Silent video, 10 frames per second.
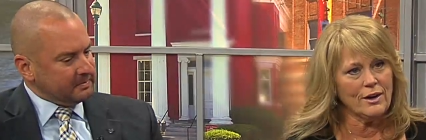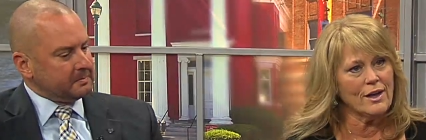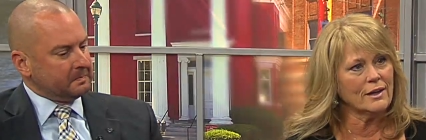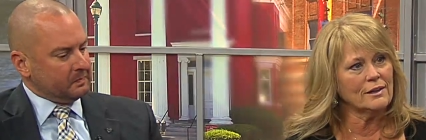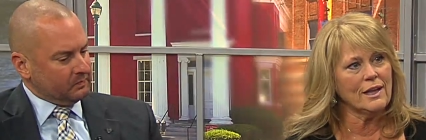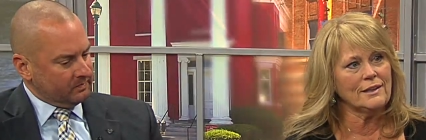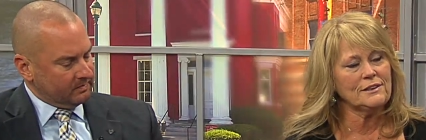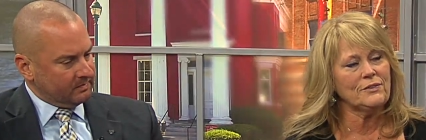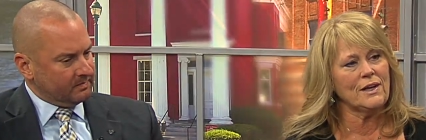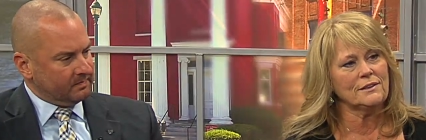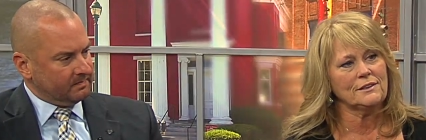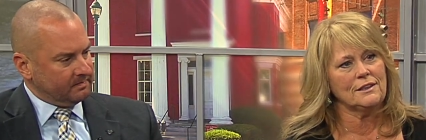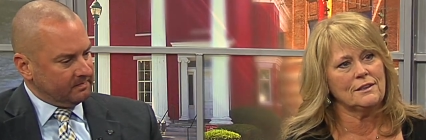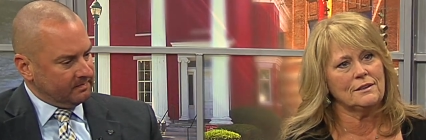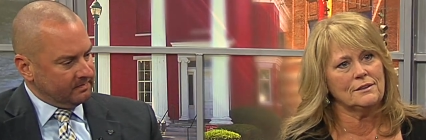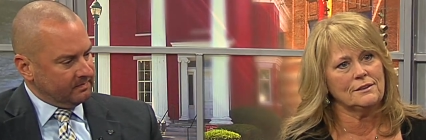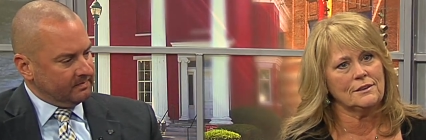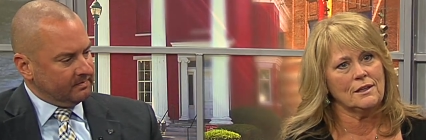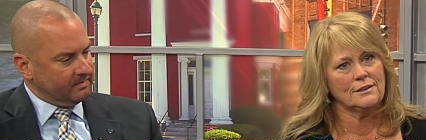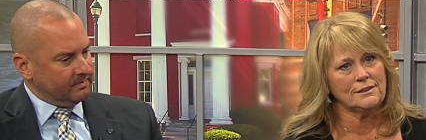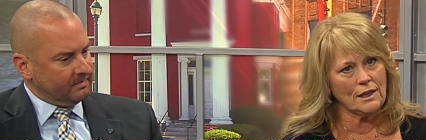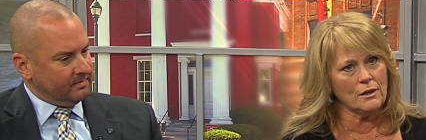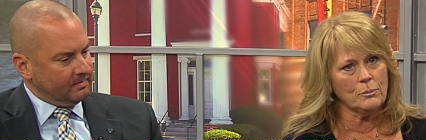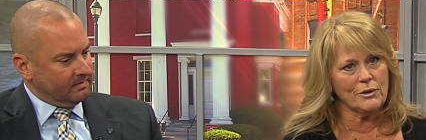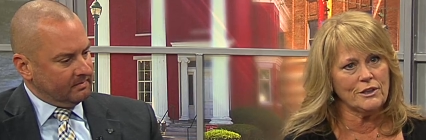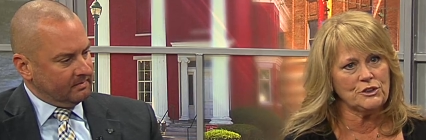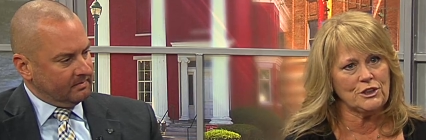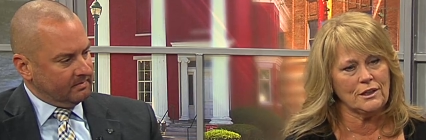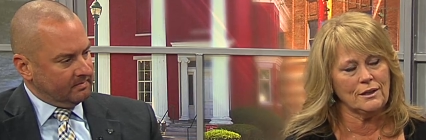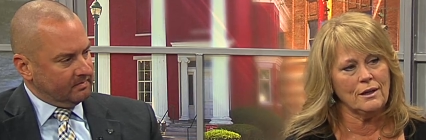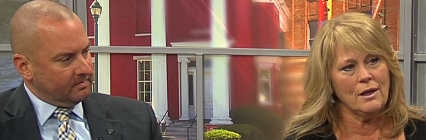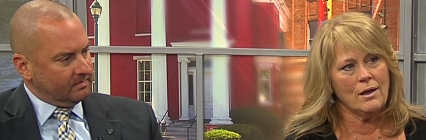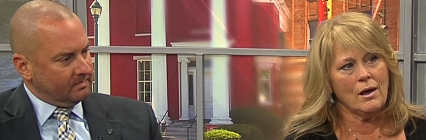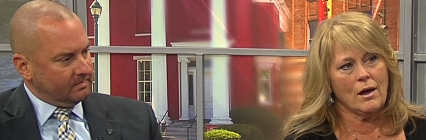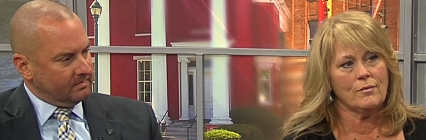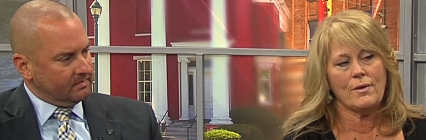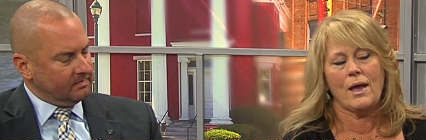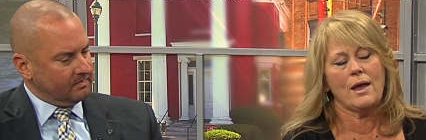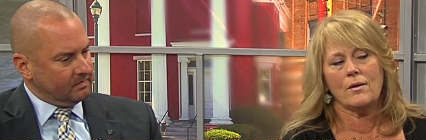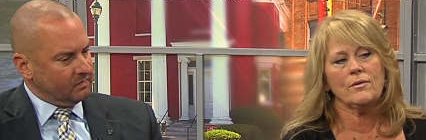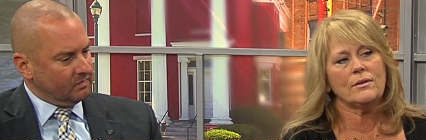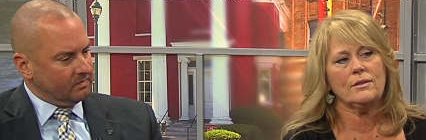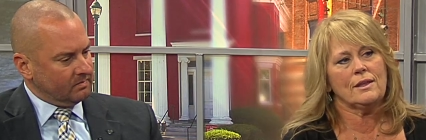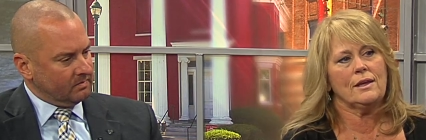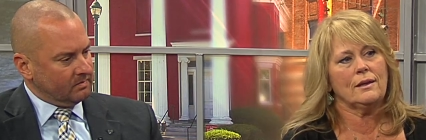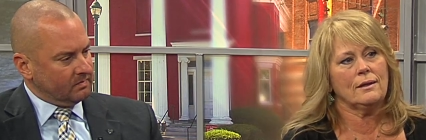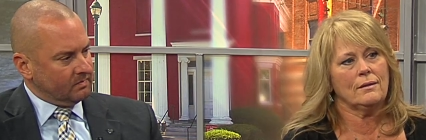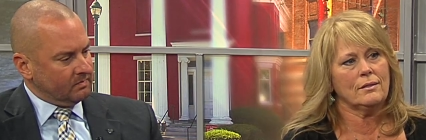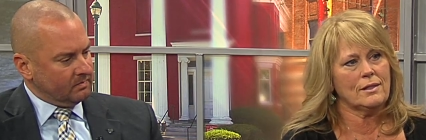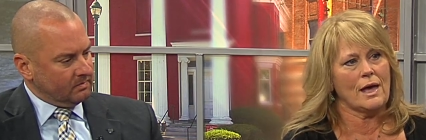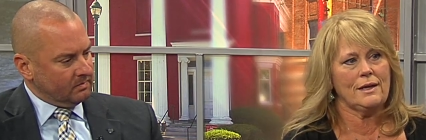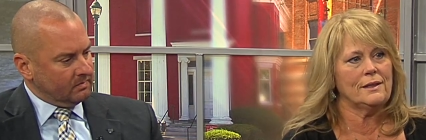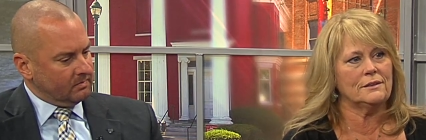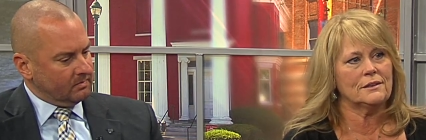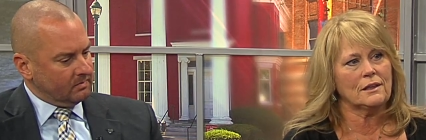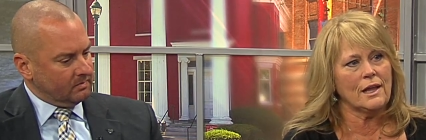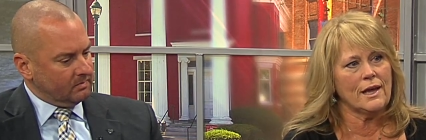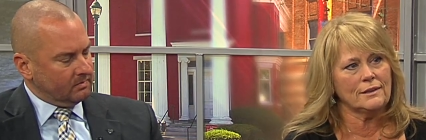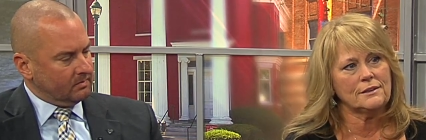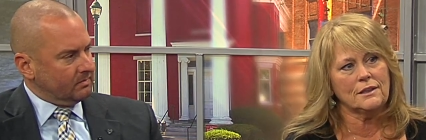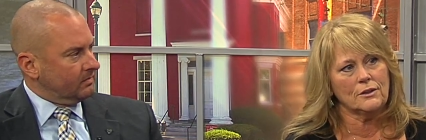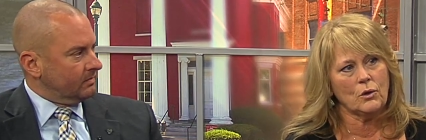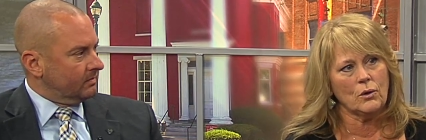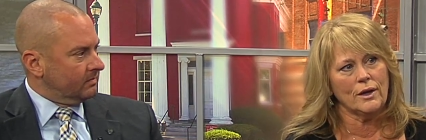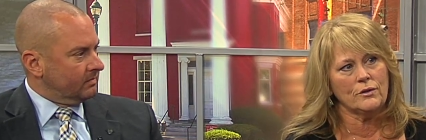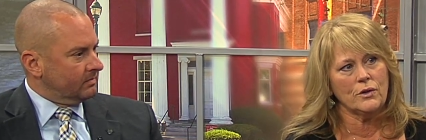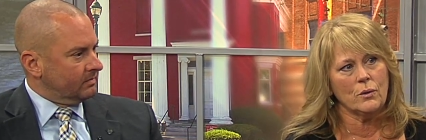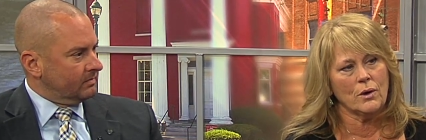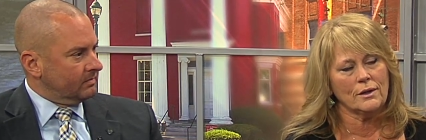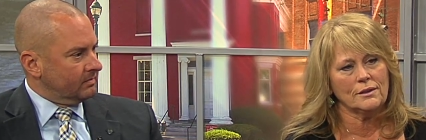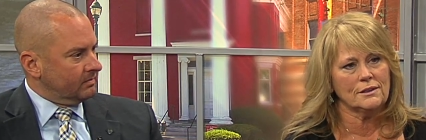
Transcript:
Speaker 1: and Glass Fest is a celebration of everything that is glass in Corning, New York the